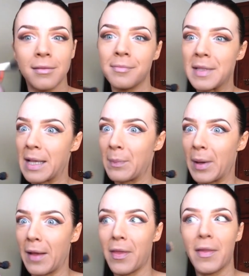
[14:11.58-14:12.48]
Is that
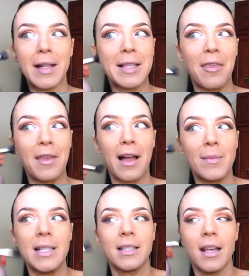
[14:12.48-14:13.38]
bad that that's the thing I
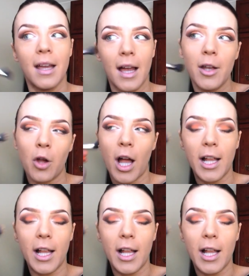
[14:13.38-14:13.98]
miss? No,